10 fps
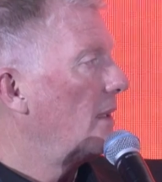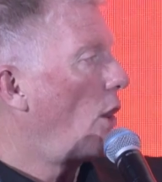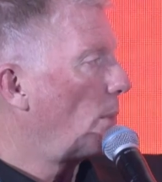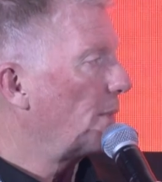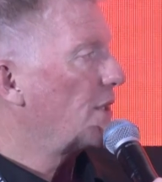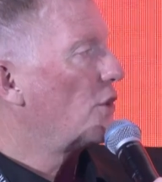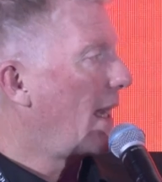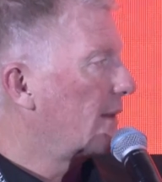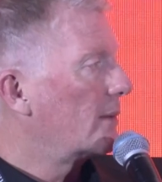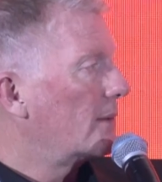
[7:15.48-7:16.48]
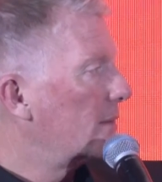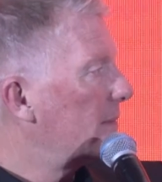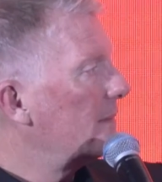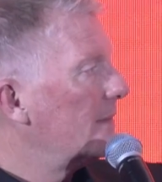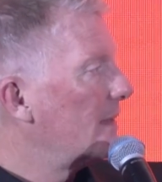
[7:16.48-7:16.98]
omnichannel
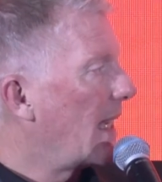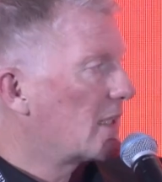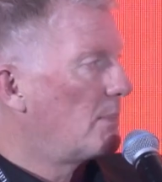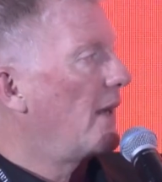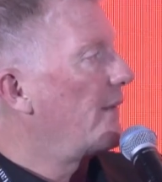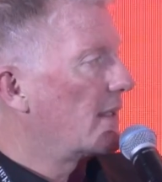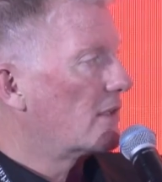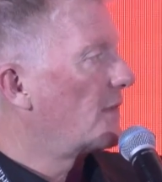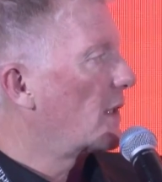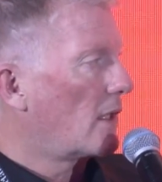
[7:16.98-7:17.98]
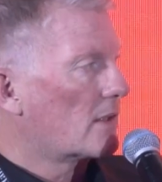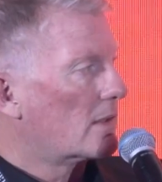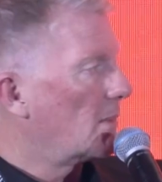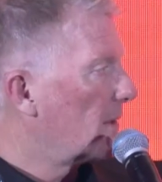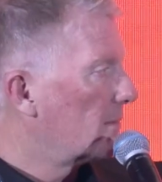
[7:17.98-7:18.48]
experience for the
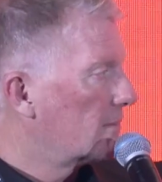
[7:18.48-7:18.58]
customer.